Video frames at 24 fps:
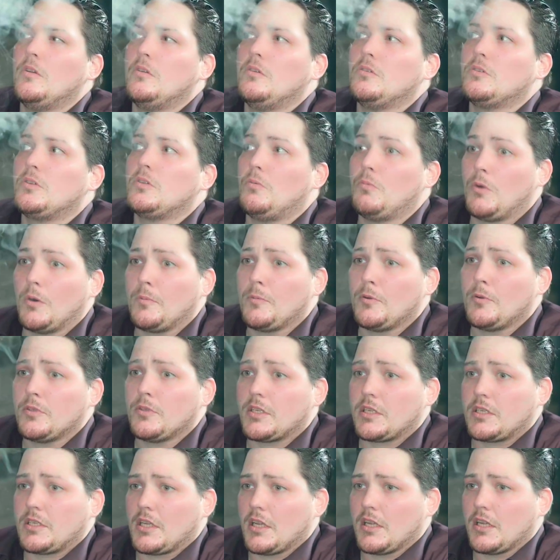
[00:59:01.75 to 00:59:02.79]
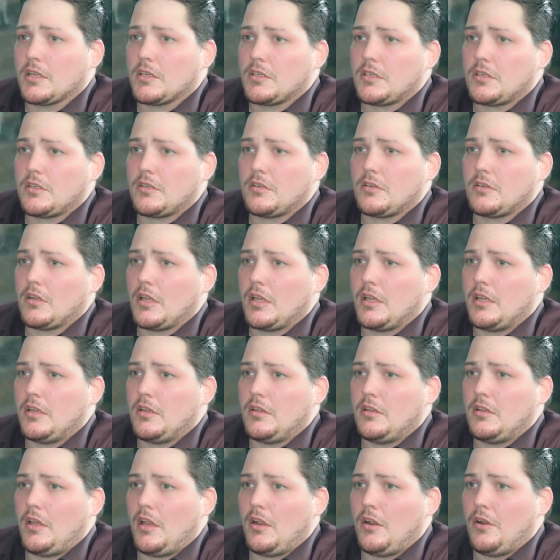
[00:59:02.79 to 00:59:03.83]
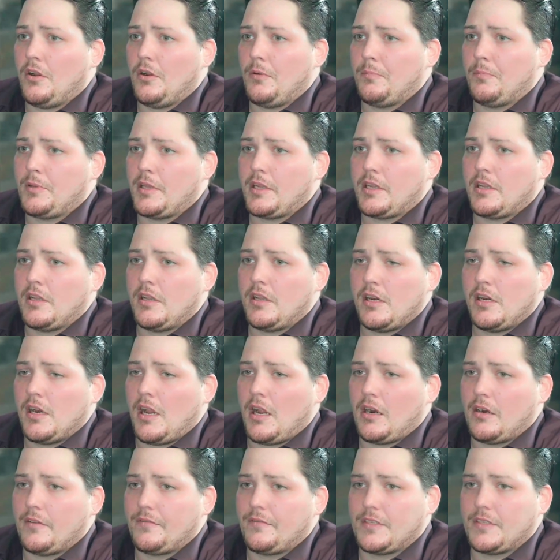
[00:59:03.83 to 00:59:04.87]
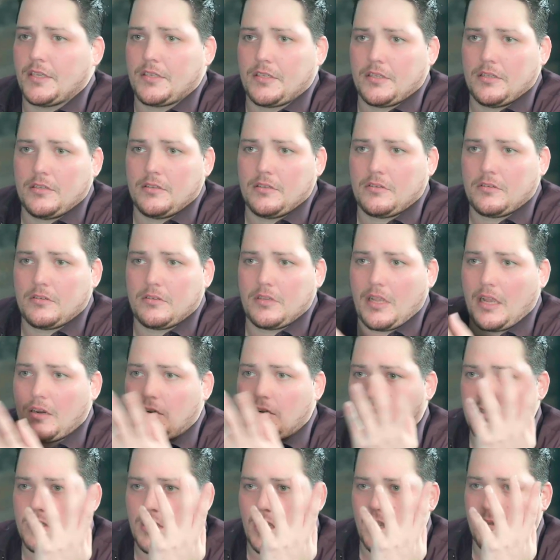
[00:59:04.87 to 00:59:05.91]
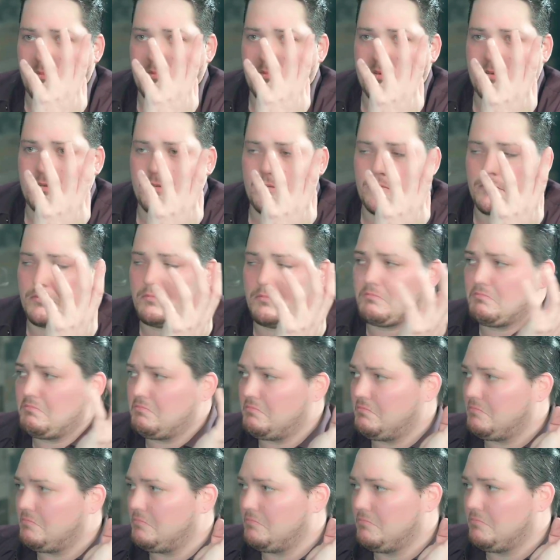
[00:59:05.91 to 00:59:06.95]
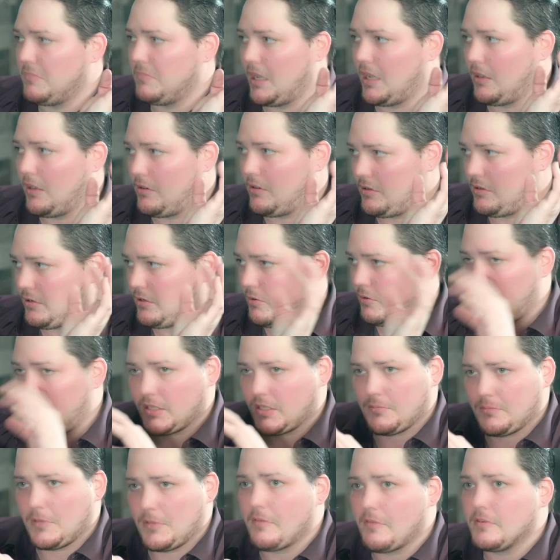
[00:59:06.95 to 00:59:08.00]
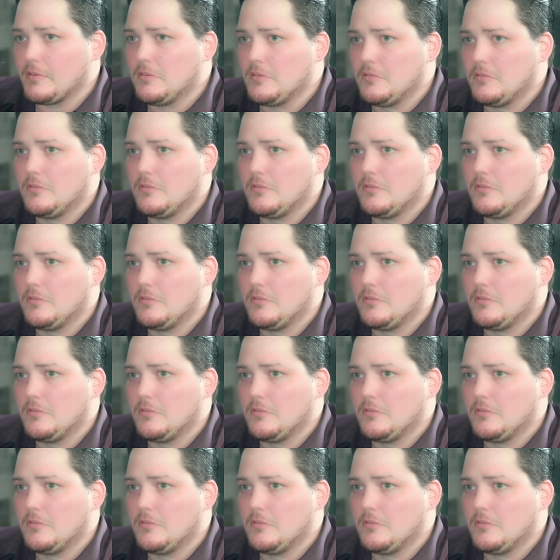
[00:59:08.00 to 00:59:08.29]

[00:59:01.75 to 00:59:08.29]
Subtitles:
So wormholes exist. They're blinking in and out of existence at all times on a quantum level.